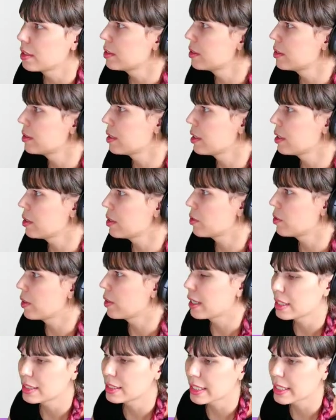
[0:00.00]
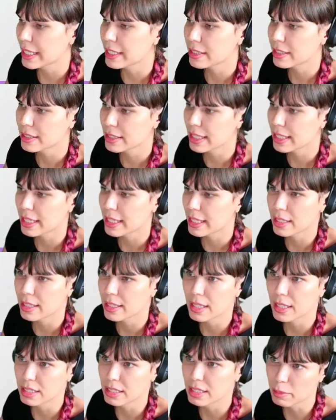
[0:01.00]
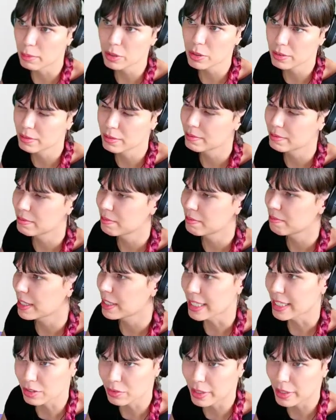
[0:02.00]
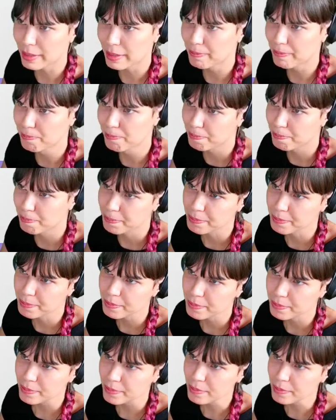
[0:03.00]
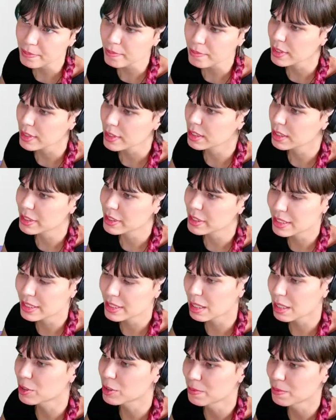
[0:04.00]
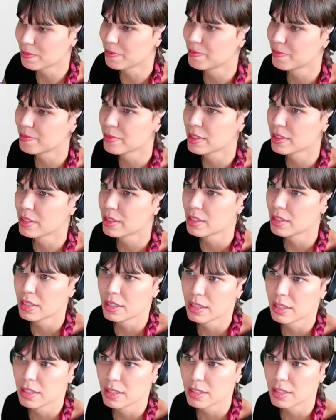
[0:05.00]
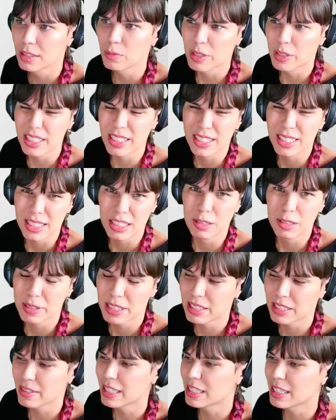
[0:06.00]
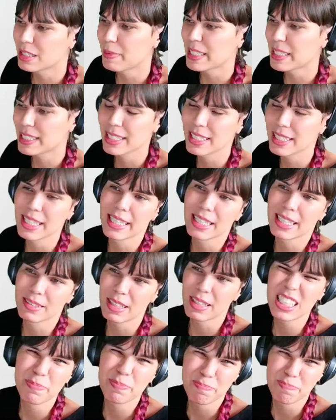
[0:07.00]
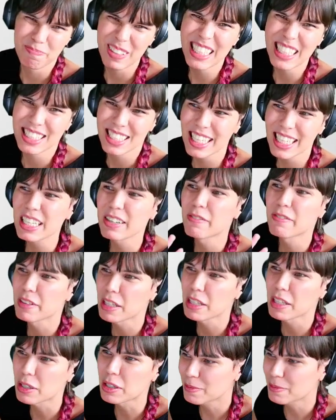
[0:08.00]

So Zaire said double, and that's right. So it's a double, which is the specific. It's basically like it's like a float.